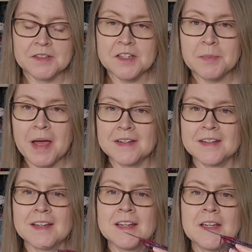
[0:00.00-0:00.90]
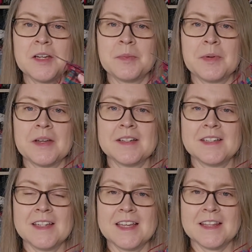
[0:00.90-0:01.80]
pattern.
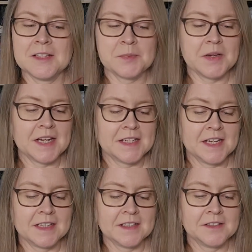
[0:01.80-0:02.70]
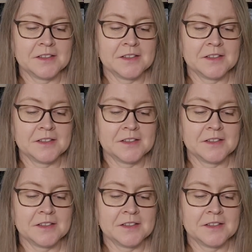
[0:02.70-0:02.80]
But yeah, that's my knitting.